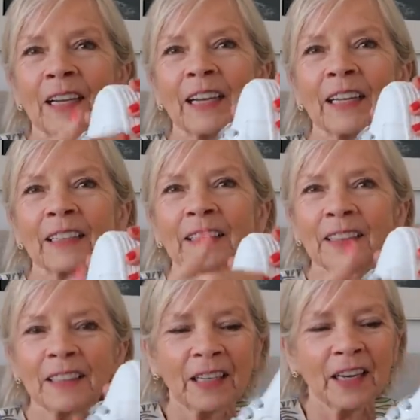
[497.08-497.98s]

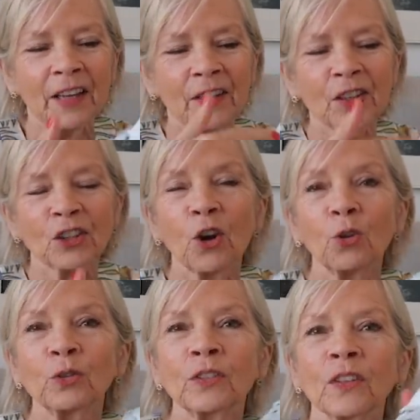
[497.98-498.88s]
here that
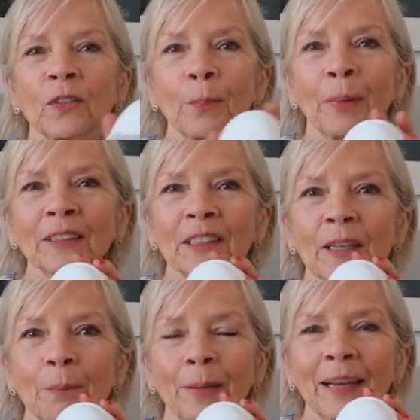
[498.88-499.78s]
holds the
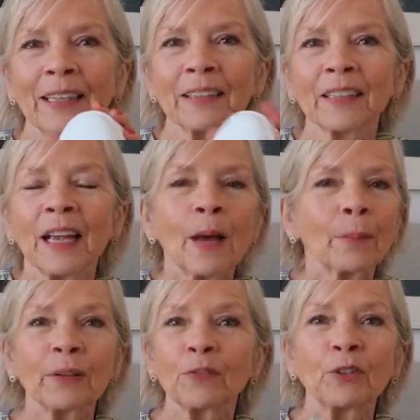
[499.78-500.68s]
bunion in place,
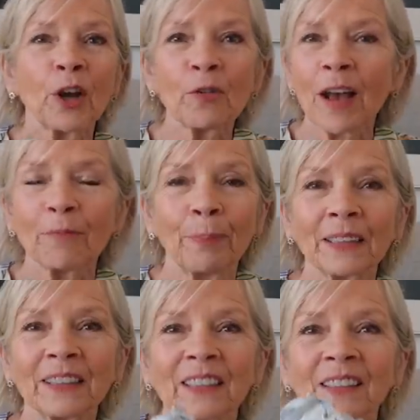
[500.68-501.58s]
but if you don't have
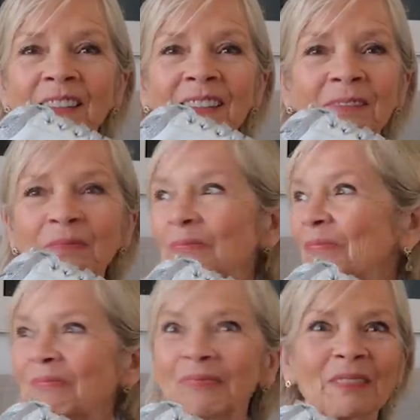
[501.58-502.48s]
bunions,
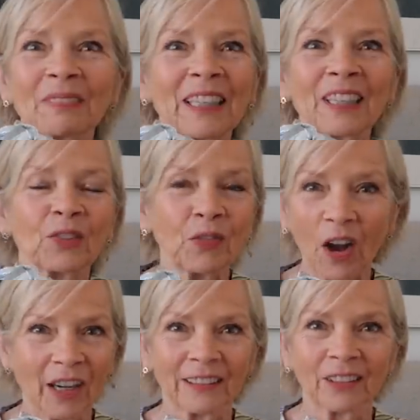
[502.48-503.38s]
it's
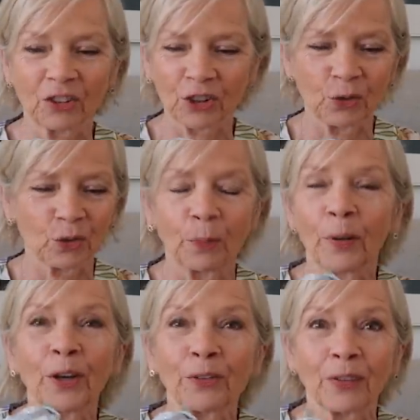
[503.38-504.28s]
fine. The shoes are
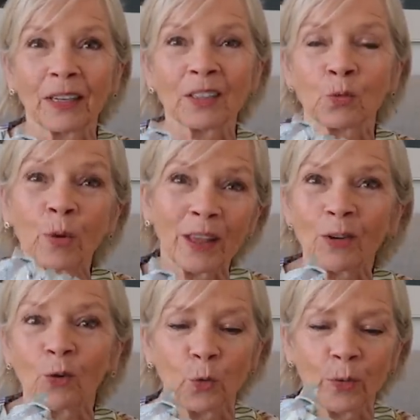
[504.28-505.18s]
perfect
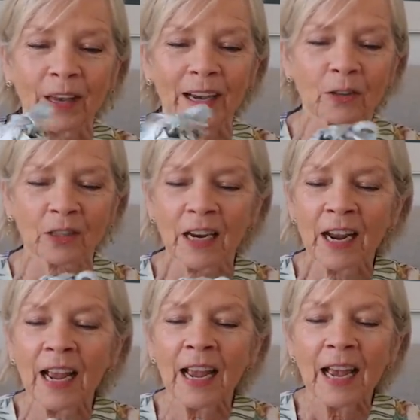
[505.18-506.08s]
with or without,
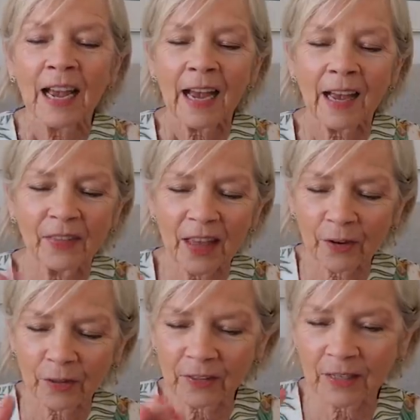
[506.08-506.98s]
and
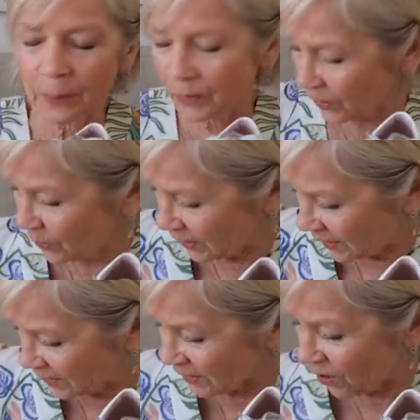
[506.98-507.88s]
there are the zips. So
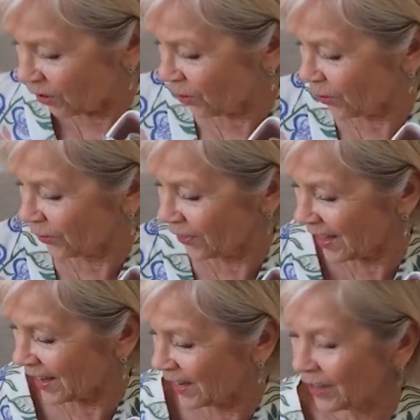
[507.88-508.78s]
these are
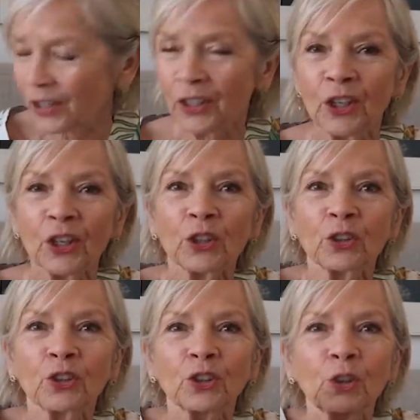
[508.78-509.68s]
their
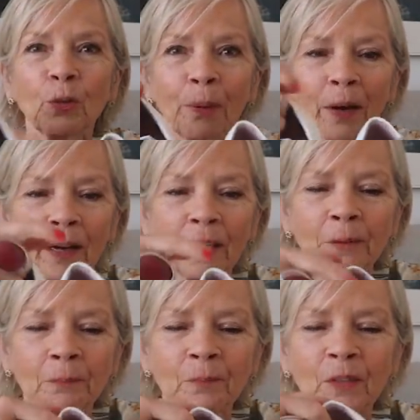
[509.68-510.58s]
super